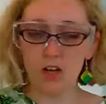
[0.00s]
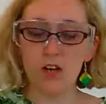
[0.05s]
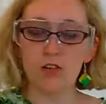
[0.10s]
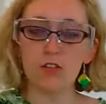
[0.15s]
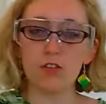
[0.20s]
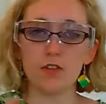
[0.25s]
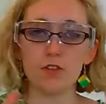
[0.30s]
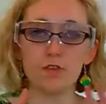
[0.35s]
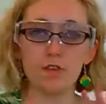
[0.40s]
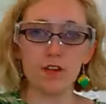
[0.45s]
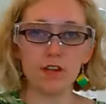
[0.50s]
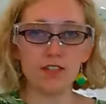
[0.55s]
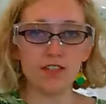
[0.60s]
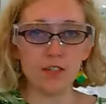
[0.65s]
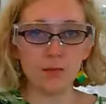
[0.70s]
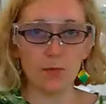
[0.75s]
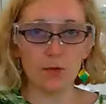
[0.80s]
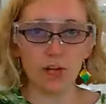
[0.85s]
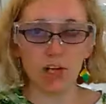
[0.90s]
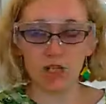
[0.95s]
So the first
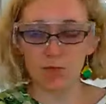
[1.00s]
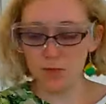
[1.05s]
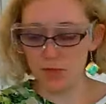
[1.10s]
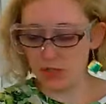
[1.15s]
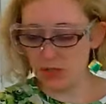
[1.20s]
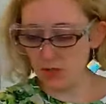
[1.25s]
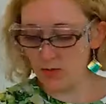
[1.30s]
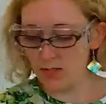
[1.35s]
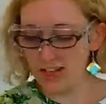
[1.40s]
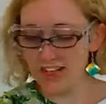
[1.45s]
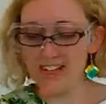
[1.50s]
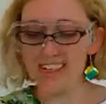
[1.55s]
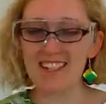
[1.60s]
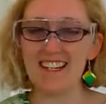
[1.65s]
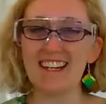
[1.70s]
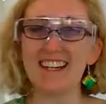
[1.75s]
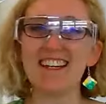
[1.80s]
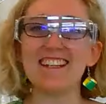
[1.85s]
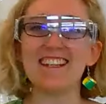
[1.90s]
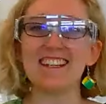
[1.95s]
thing we're going to be doing is
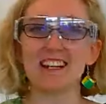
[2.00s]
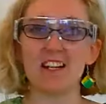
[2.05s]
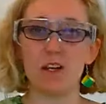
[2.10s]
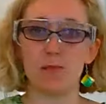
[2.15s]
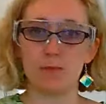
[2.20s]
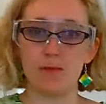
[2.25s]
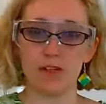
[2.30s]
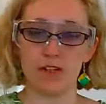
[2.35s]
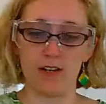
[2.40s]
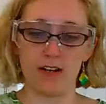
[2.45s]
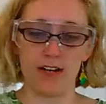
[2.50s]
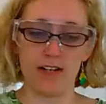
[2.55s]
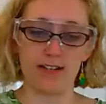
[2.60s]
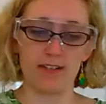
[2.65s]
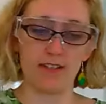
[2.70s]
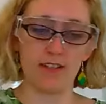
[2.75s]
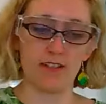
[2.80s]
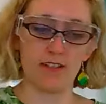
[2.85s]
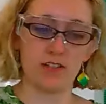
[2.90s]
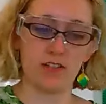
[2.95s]
heating up our
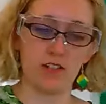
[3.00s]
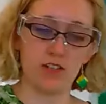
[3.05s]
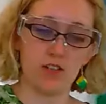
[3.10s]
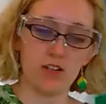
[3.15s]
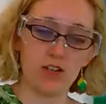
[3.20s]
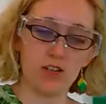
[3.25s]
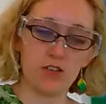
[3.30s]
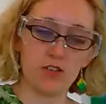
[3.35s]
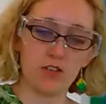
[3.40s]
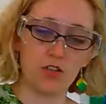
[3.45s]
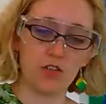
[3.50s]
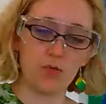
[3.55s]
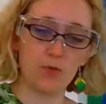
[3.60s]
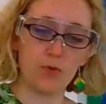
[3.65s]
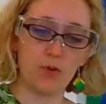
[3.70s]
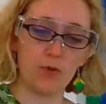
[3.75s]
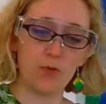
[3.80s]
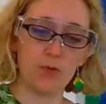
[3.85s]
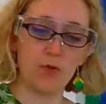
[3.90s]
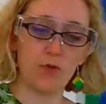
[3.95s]
acid. So you
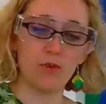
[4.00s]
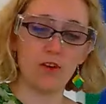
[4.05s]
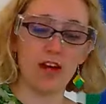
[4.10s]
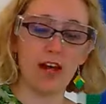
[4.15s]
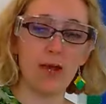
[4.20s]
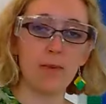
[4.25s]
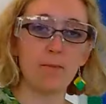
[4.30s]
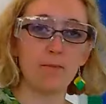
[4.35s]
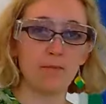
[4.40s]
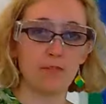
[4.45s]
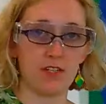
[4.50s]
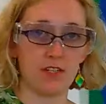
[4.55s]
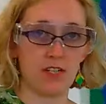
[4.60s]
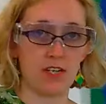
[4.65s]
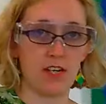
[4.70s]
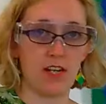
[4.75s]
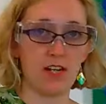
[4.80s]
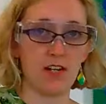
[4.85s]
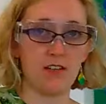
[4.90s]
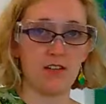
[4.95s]
pop your
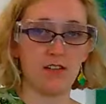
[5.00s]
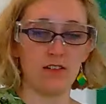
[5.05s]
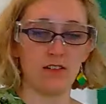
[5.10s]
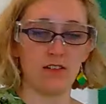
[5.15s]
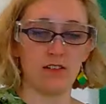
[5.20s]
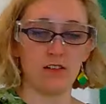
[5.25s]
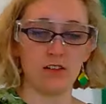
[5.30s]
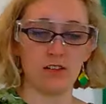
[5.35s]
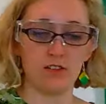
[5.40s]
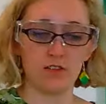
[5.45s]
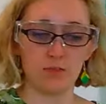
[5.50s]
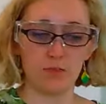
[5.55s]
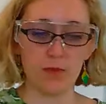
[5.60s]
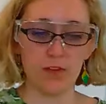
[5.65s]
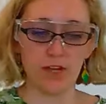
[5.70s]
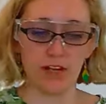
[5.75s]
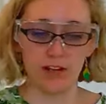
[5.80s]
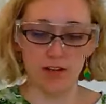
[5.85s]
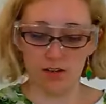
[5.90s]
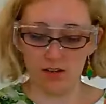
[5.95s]
empty glass
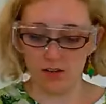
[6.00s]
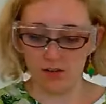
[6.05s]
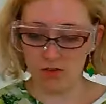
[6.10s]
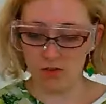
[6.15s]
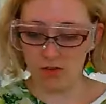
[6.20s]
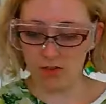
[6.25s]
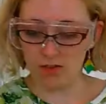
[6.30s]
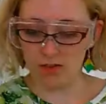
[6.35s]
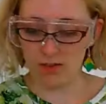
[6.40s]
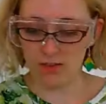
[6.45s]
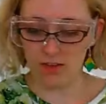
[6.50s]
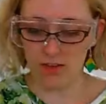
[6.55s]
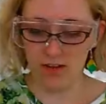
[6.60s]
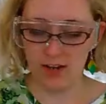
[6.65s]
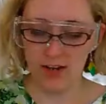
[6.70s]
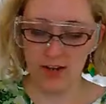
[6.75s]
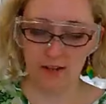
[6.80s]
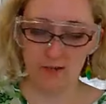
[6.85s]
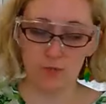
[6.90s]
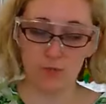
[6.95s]
beaker on
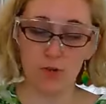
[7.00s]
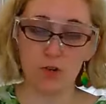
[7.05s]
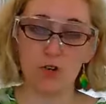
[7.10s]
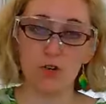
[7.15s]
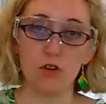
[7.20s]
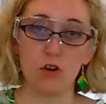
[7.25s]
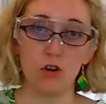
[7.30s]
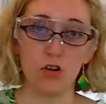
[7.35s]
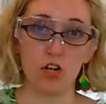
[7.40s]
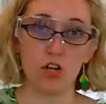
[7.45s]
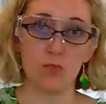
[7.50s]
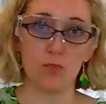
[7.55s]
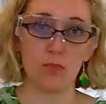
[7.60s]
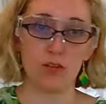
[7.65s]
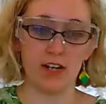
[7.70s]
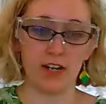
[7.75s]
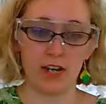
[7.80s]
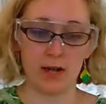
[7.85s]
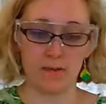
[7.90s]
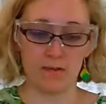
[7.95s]
there. We're not going to put
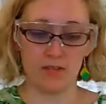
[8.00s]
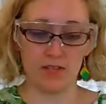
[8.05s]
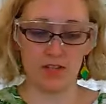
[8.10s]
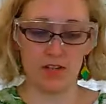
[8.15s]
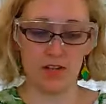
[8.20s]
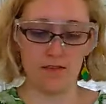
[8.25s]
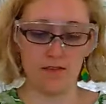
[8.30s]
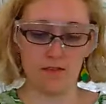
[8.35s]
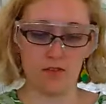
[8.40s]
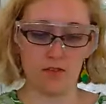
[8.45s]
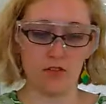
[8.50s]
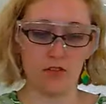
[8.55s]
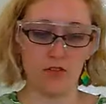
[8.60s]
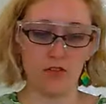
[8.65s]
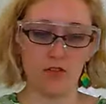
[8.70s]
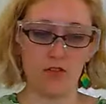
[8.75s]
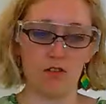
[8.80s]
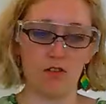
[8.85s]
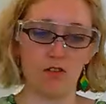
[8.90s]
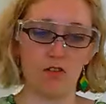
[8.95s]
it empty for
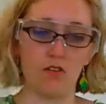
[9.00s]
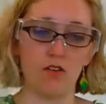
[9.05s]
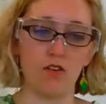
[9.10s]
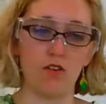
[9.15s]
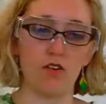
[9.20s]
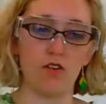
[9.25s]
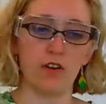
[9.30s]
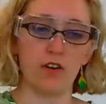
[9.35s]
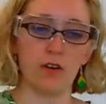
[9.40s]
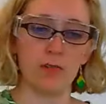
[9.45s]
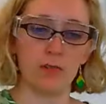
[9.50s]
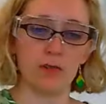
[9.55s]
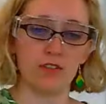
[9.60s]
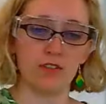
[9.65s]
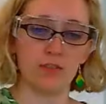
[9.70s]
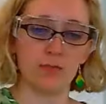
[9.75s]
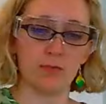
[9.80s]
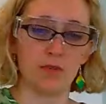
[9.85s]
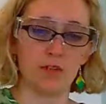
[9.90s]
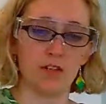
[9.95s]
too long on our
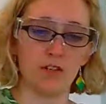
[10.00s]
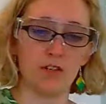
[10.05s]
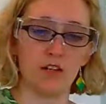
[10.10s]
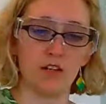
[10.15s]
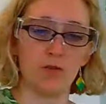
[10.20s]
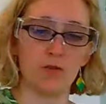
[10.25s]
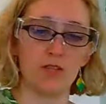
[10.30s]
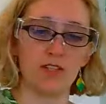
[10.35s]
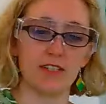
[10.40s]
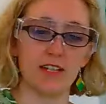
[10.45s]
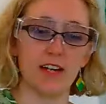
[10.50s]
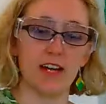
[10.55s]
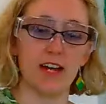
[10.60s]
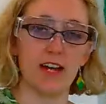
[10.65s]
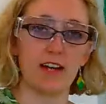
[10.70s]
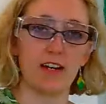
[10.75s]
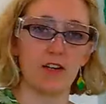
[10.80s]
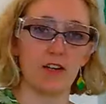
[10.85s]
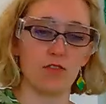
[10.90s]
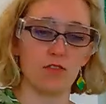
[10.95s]
Bunsen burner, otherwise it
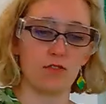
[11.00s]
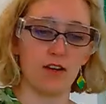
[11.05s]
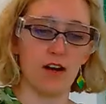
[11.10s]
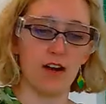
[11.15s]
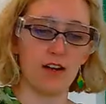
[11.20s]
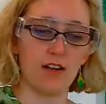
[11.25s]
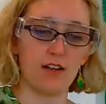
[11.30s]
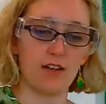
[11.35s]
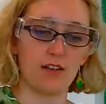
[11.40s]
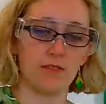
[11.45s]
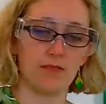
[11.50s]
can crack.